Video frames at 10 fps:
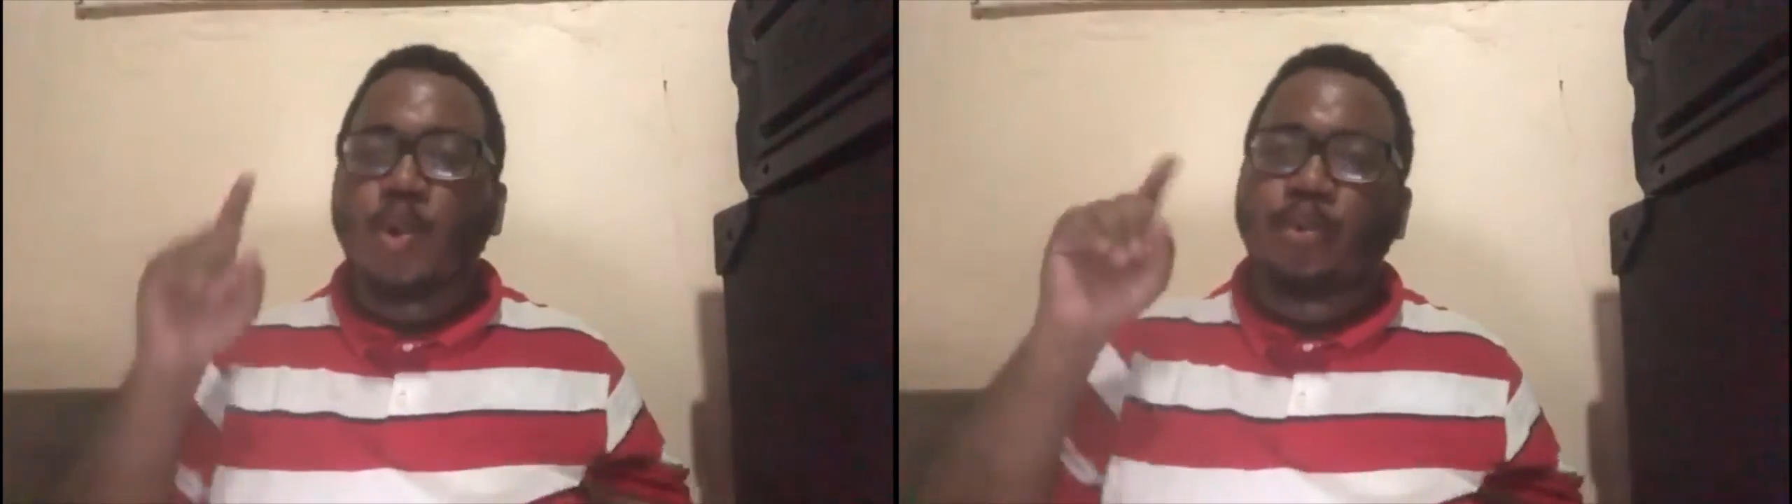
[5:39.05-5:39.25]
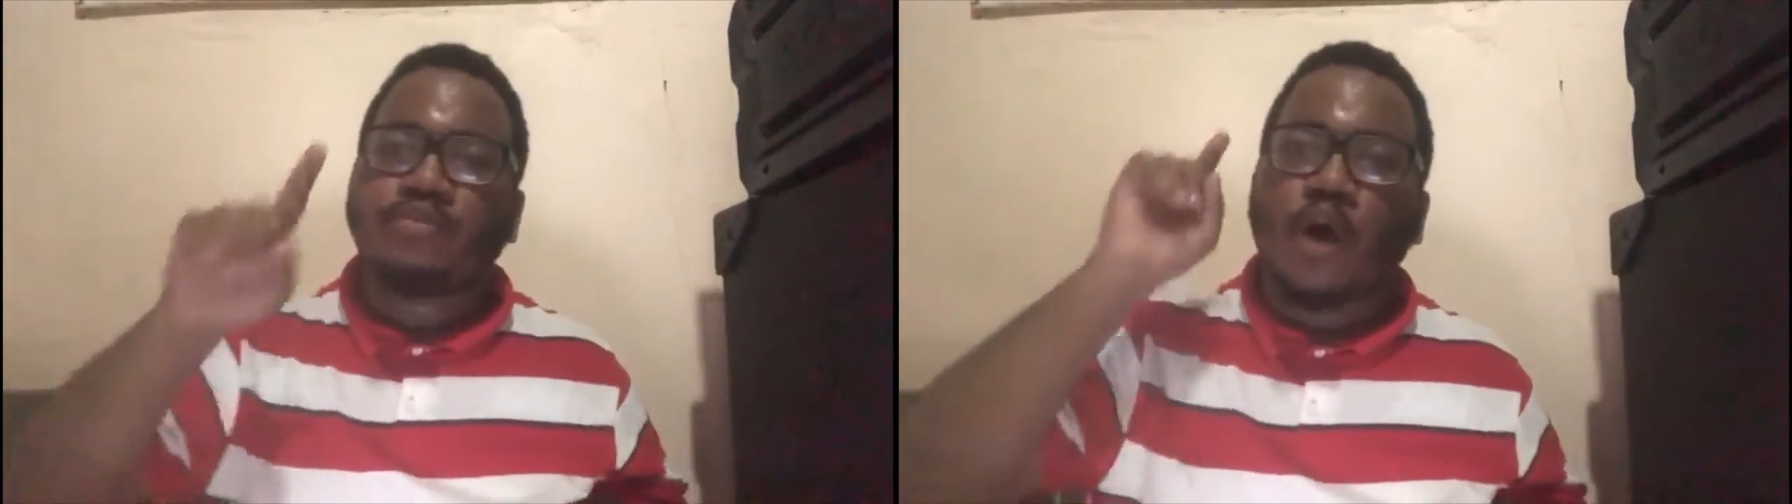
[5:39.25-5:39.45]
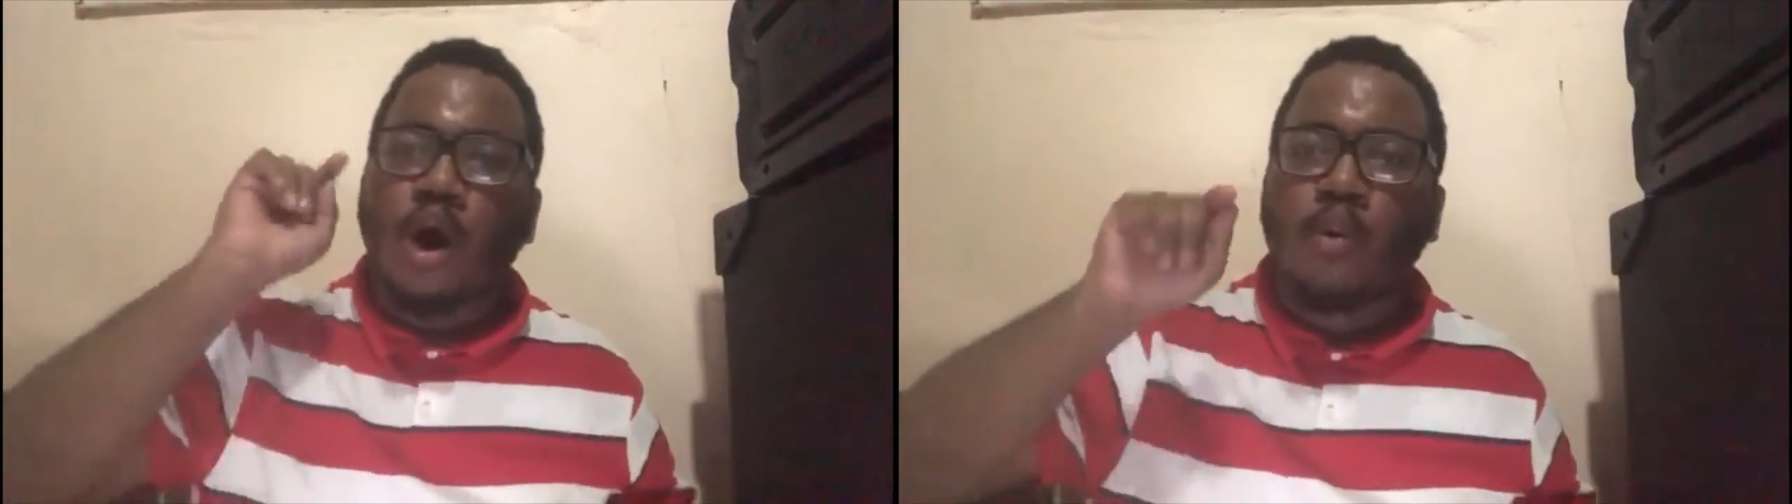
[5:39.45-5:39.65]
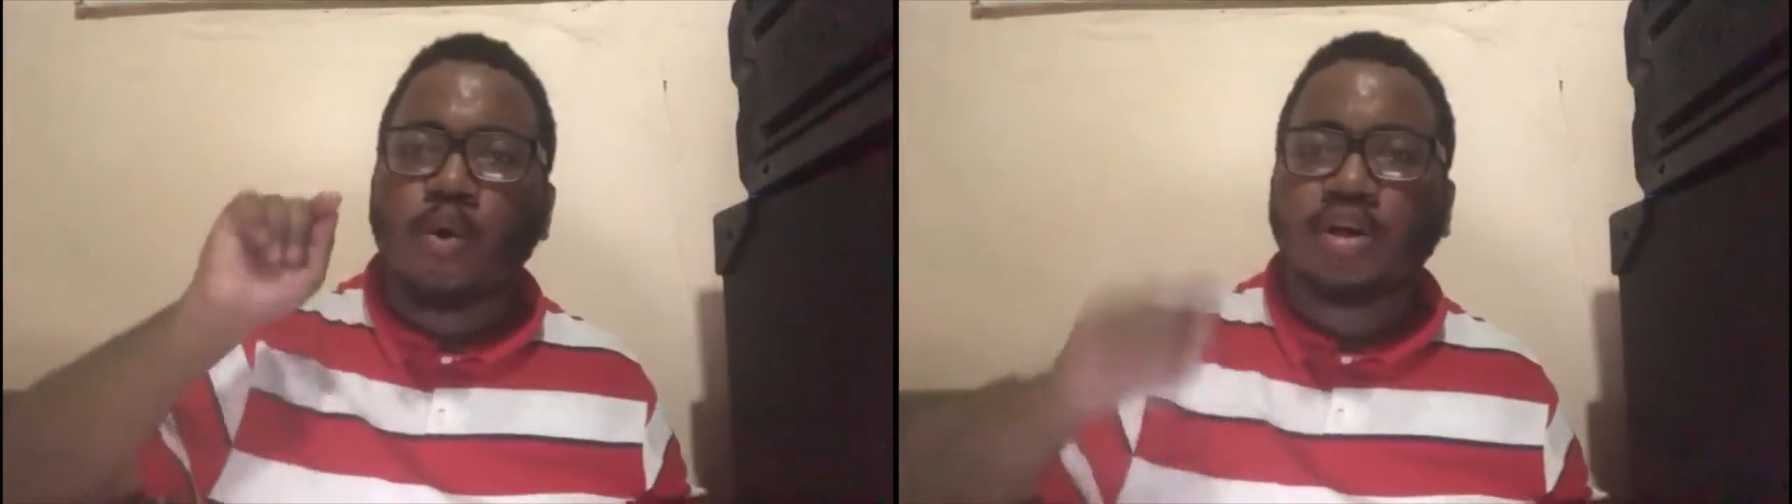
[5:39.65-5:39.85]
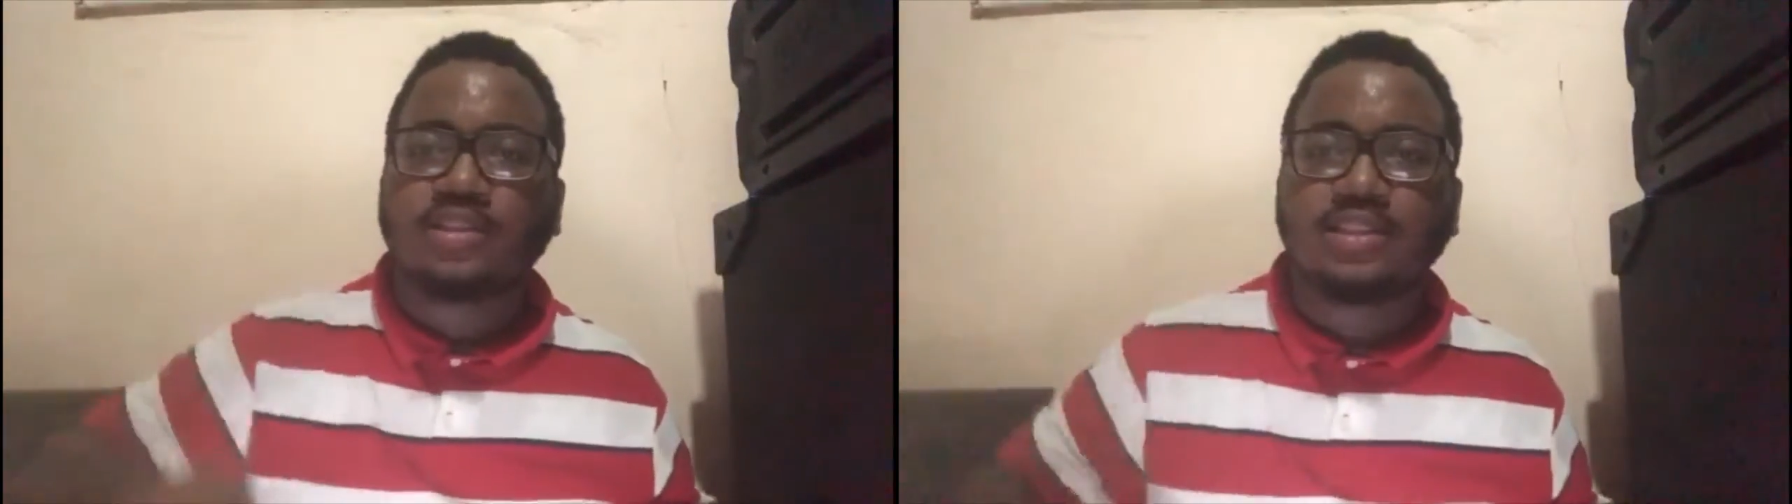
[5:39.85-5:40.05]
we've all
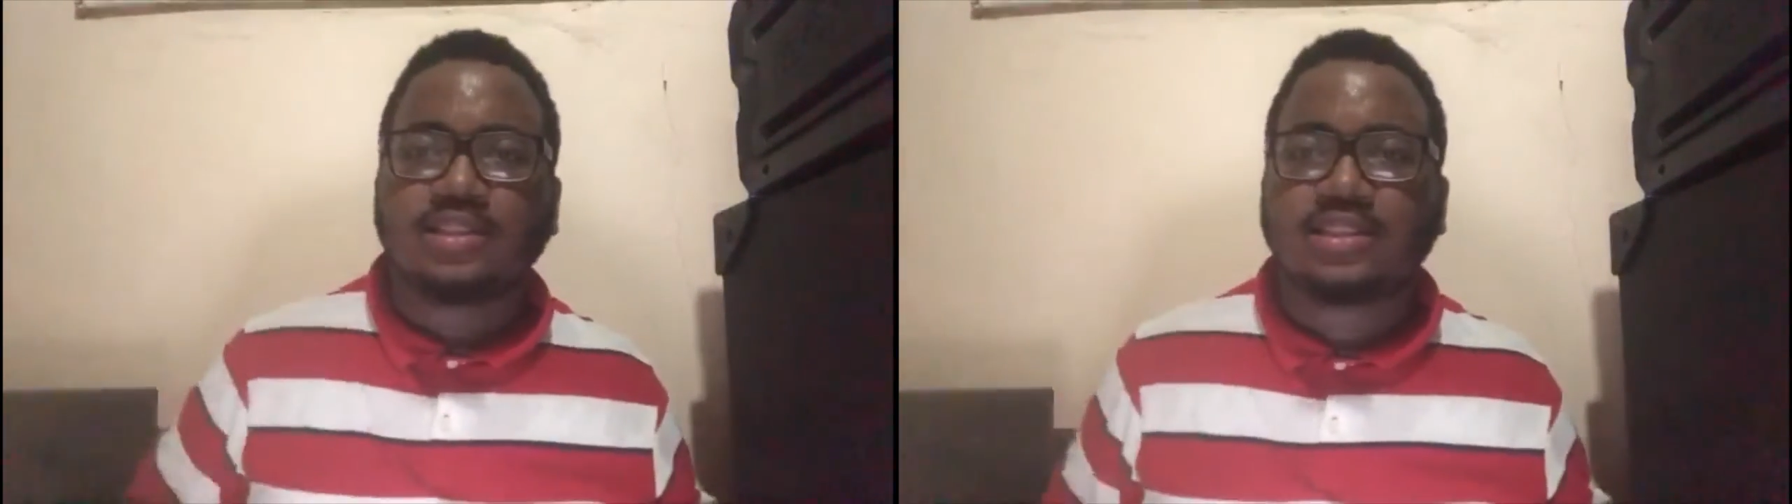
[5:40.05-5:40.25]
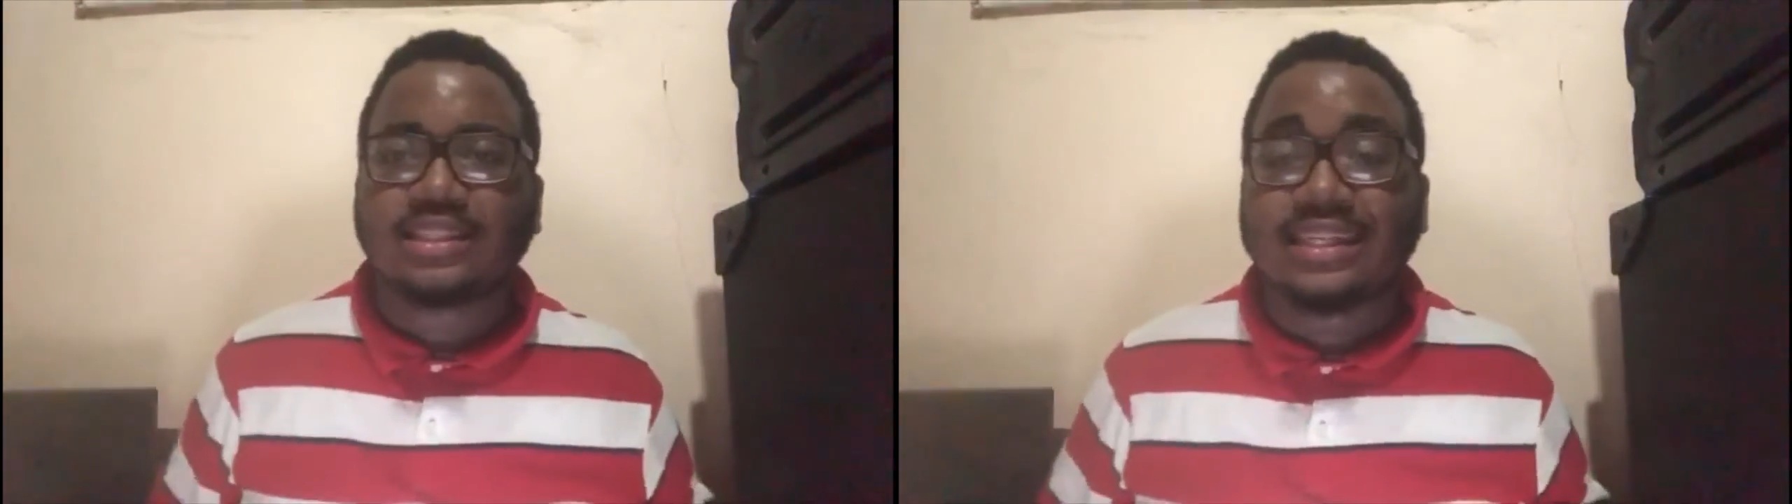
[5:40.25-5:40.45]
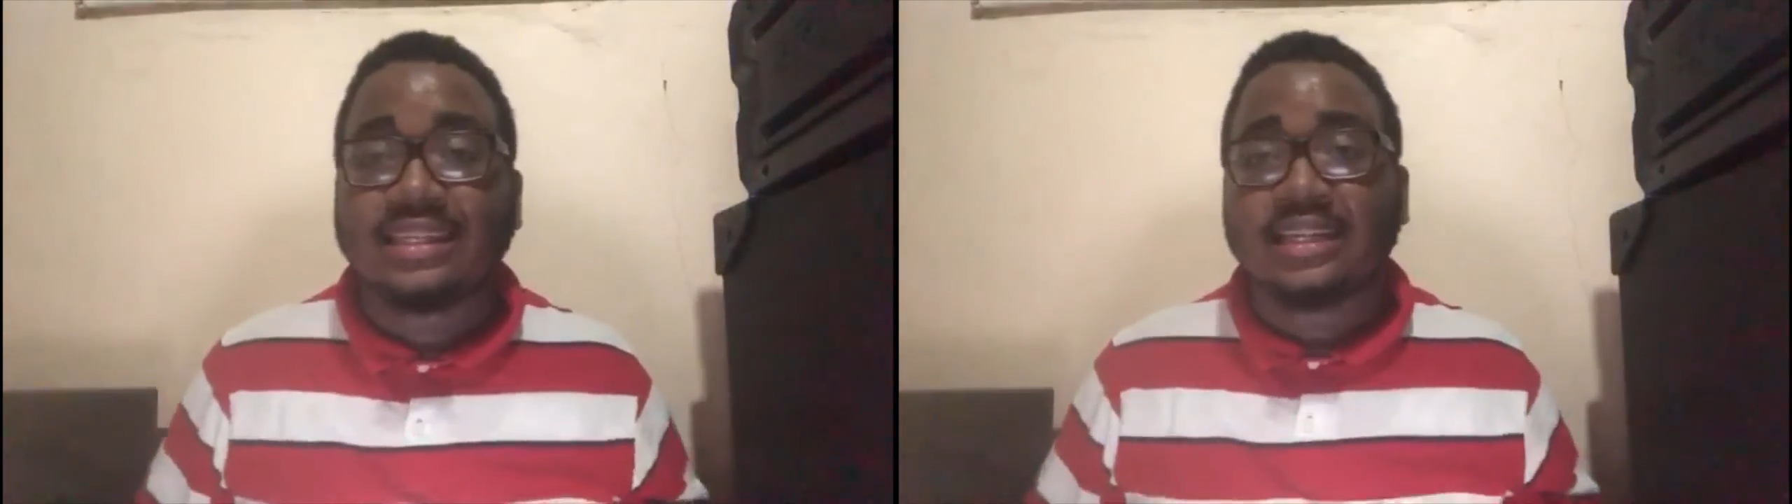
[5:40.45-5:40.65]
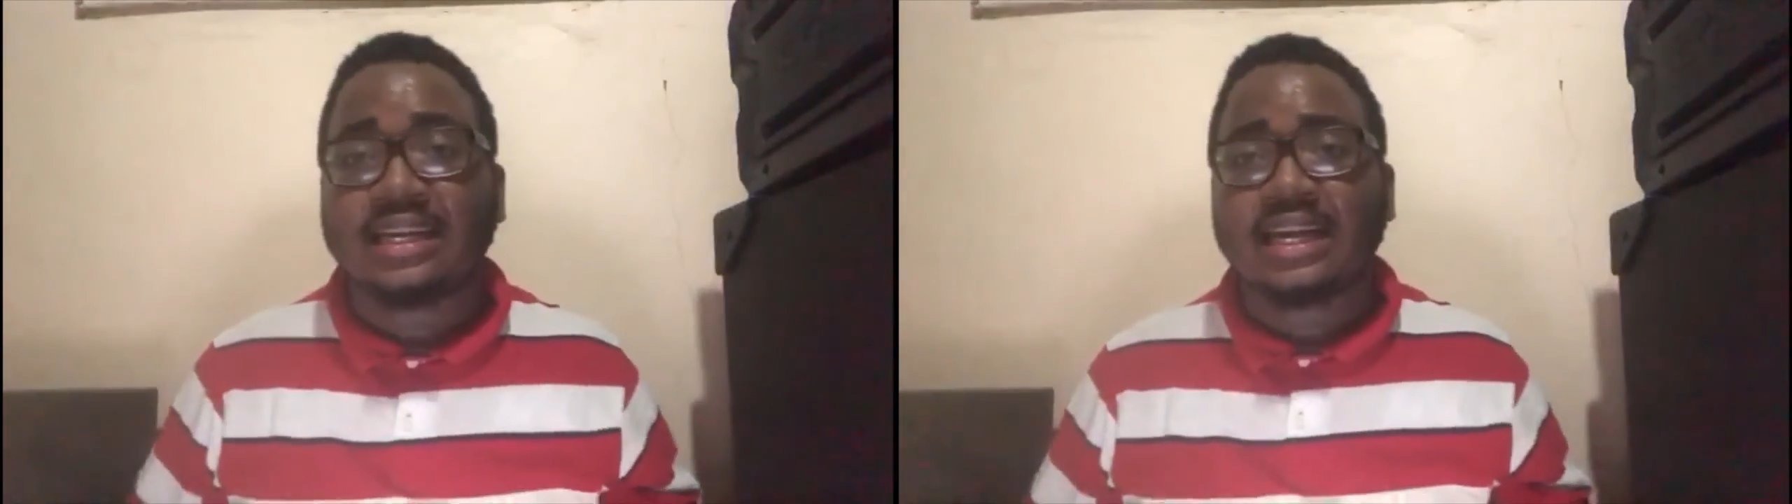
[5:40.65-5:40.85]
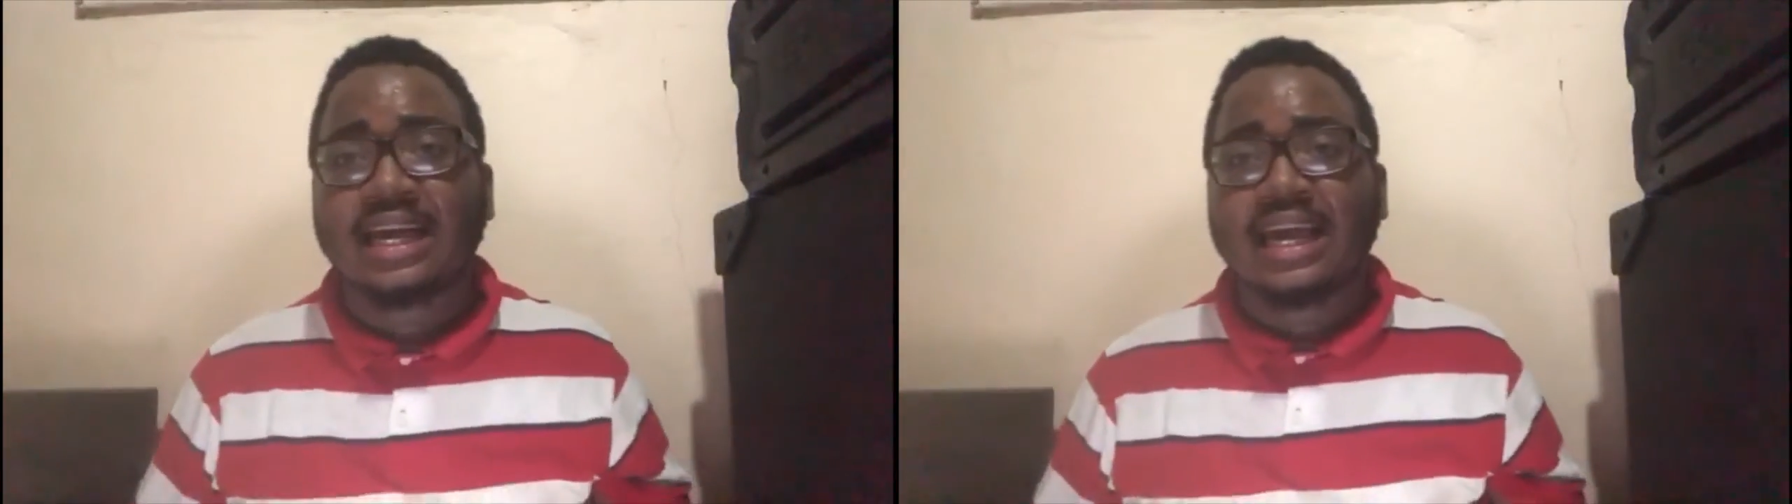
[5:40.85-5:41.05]
worked in sin,